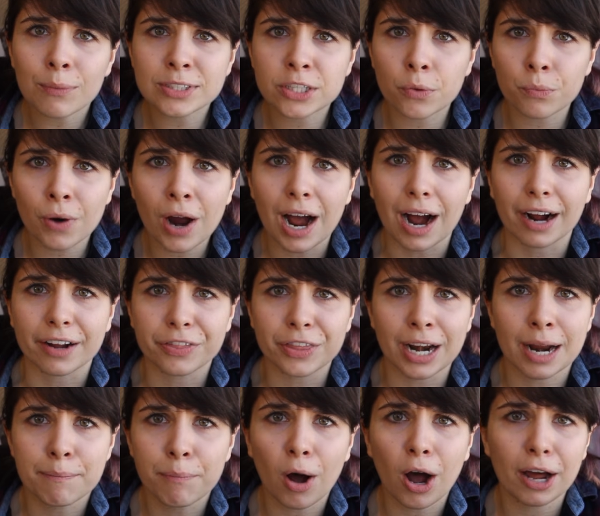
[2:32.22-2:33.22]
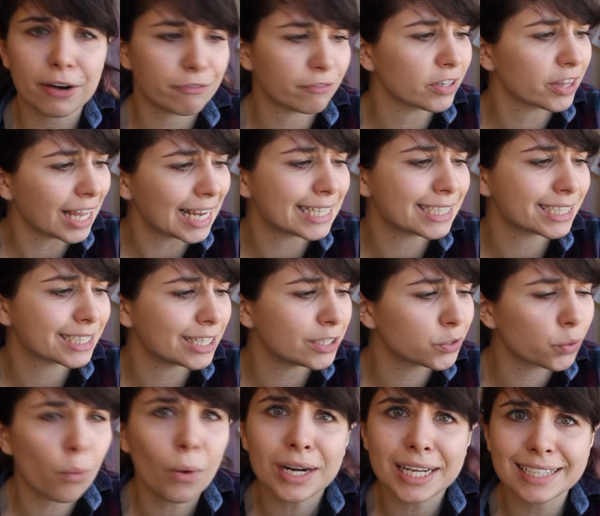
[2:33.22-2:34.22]
it's a rock that I bought for less than
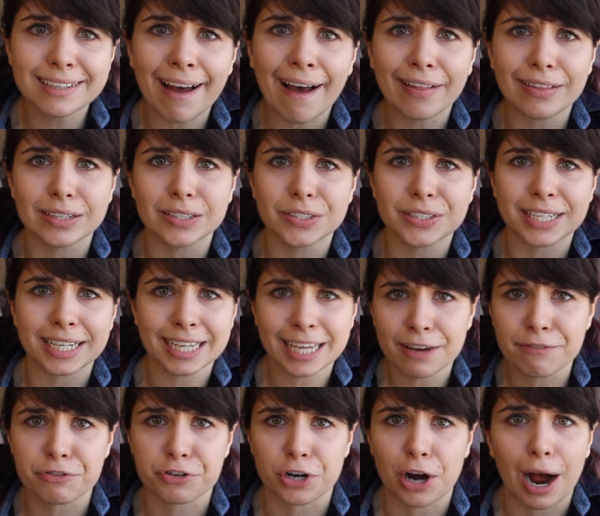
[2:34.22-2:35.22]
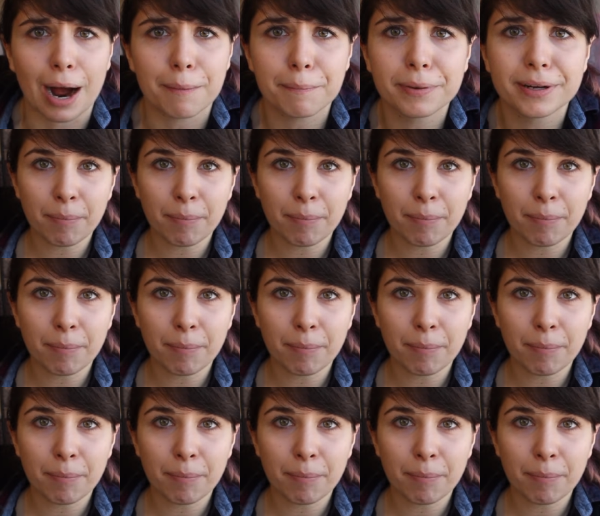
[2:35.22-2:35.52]
twenty dollars at a gift shop.